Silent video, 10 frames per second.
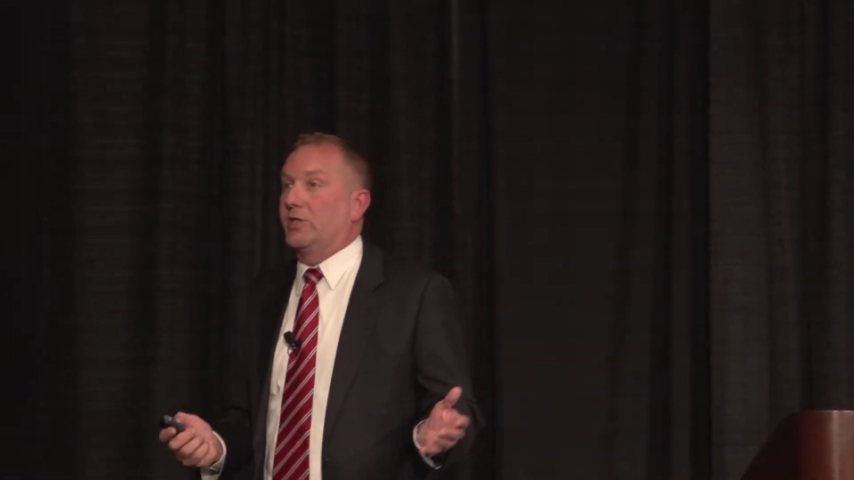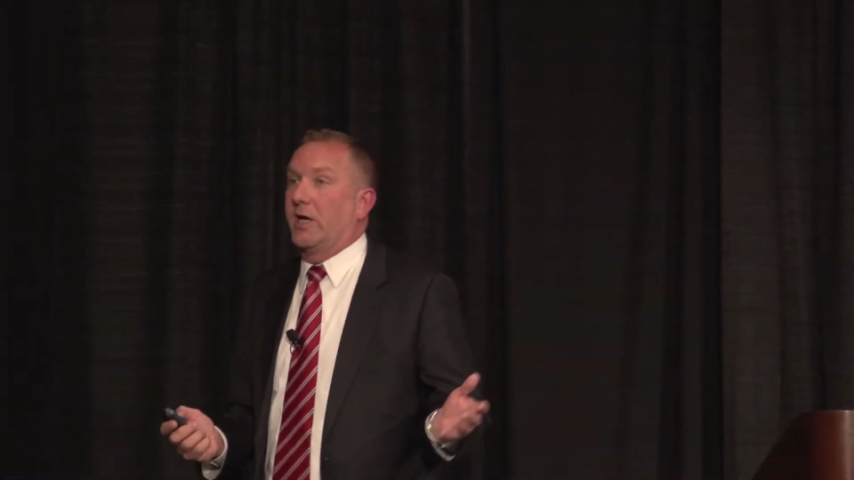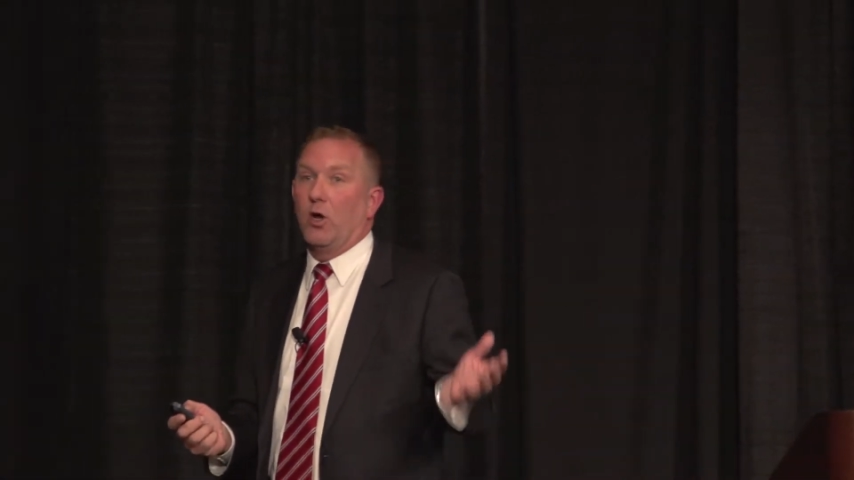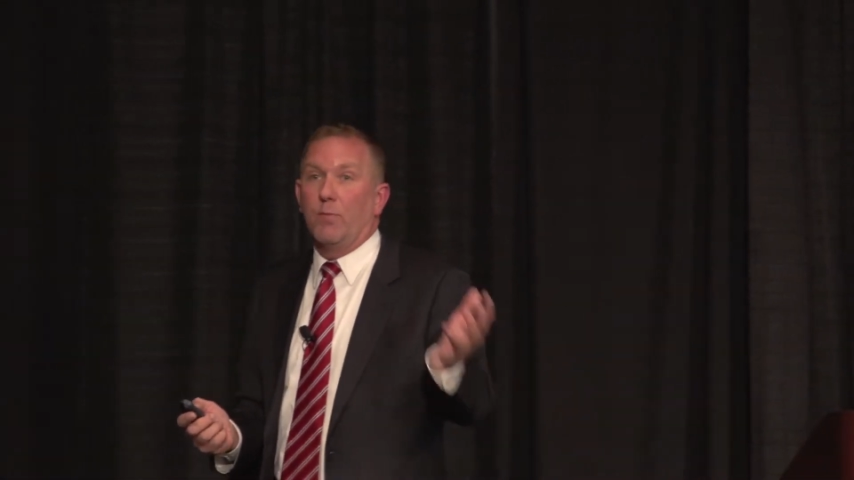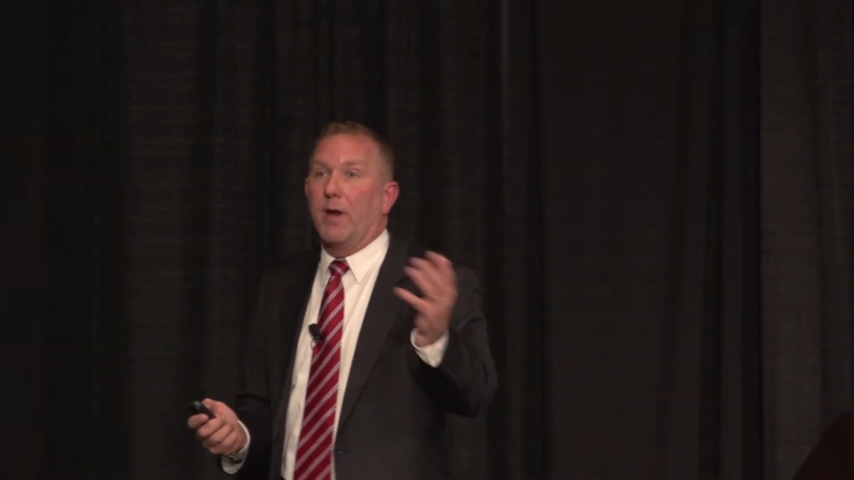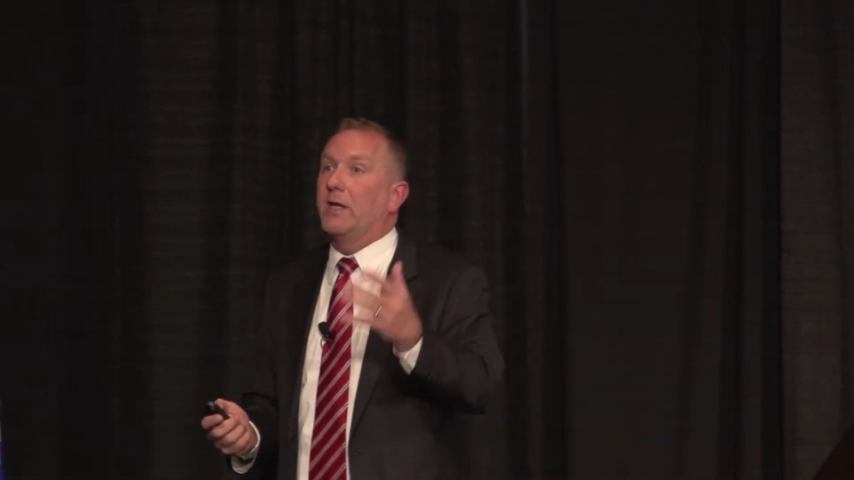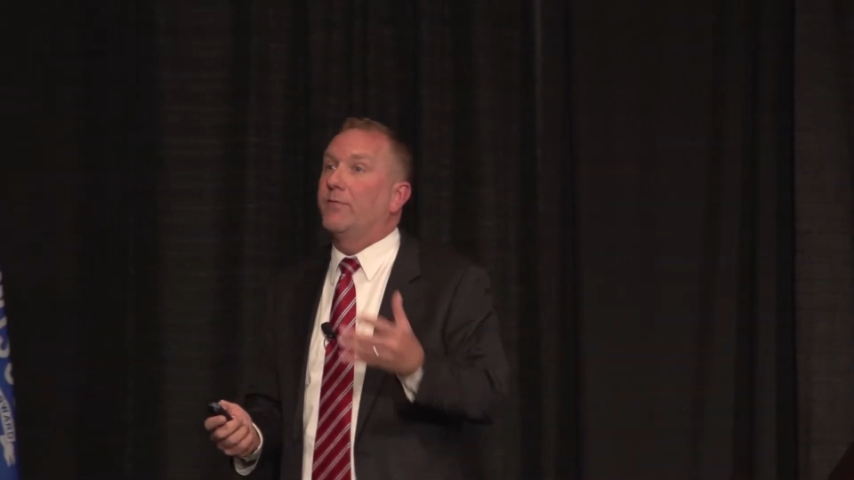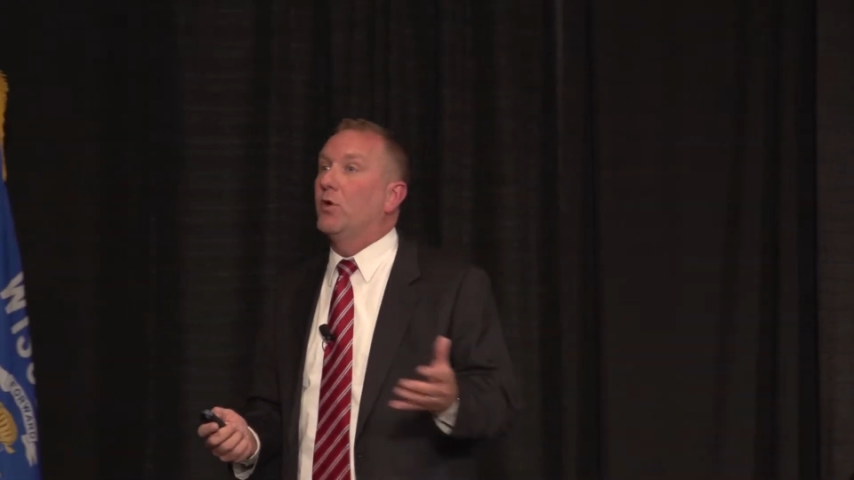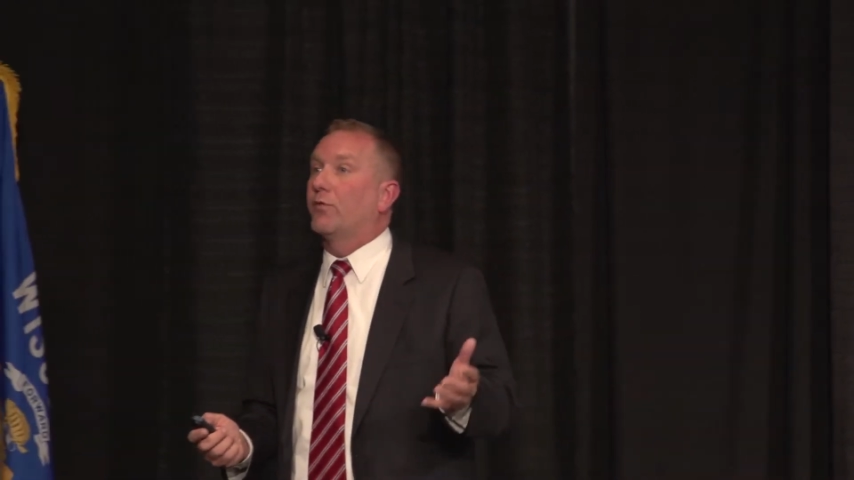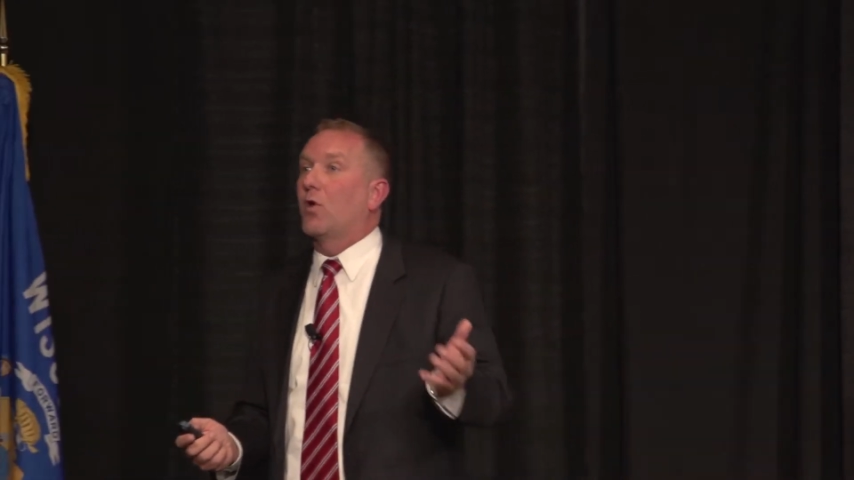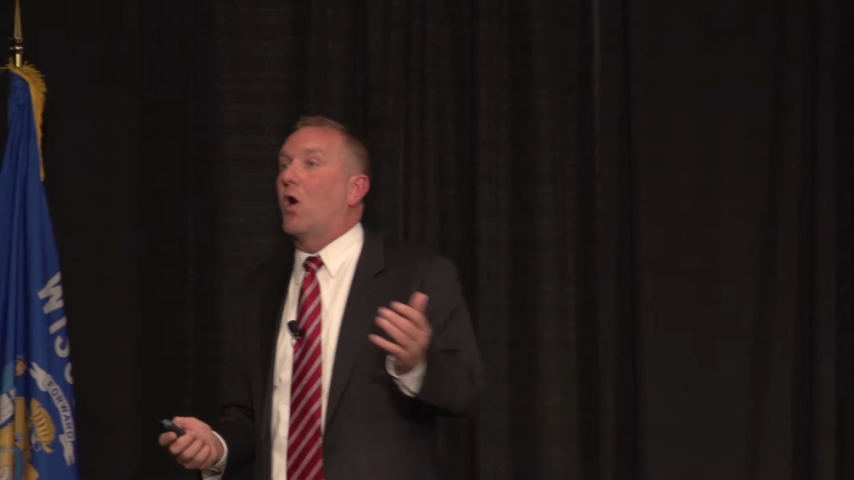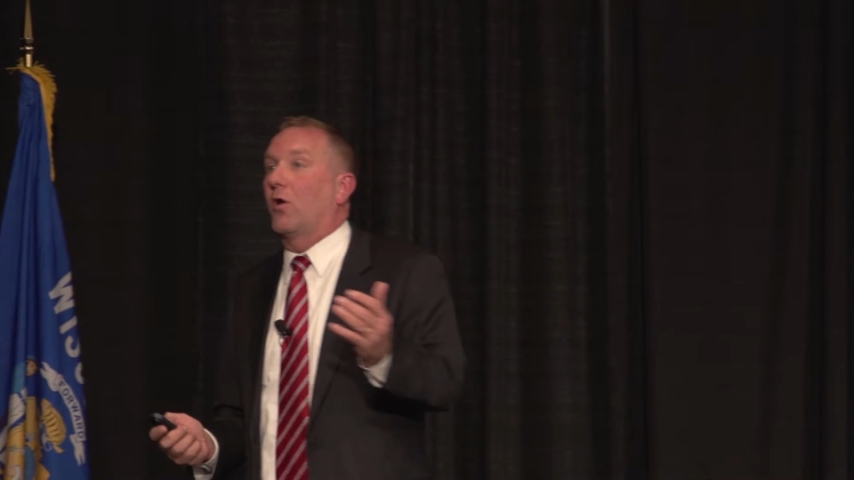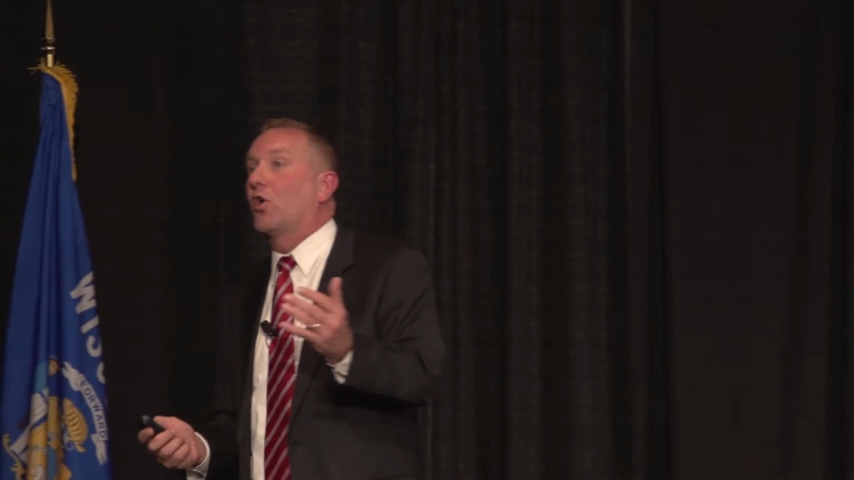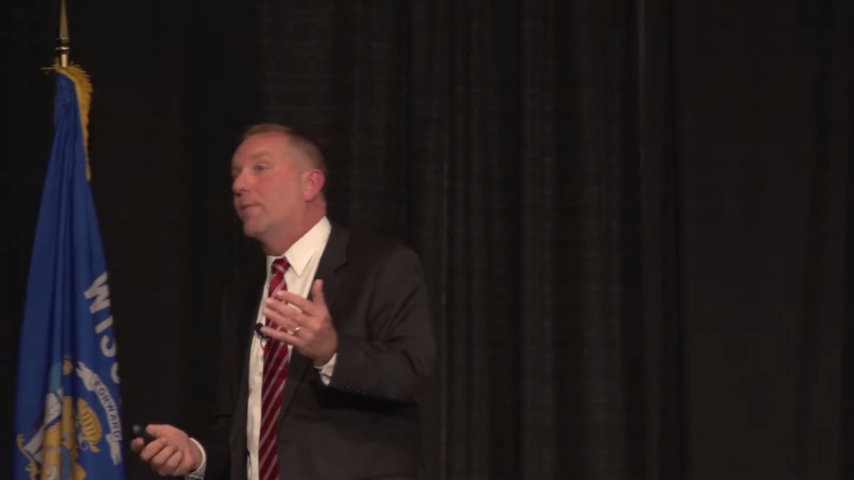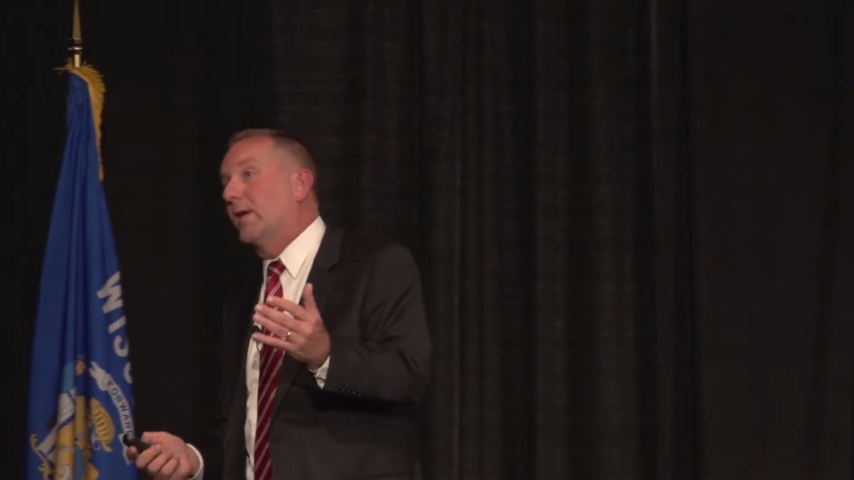and I know many of you have heard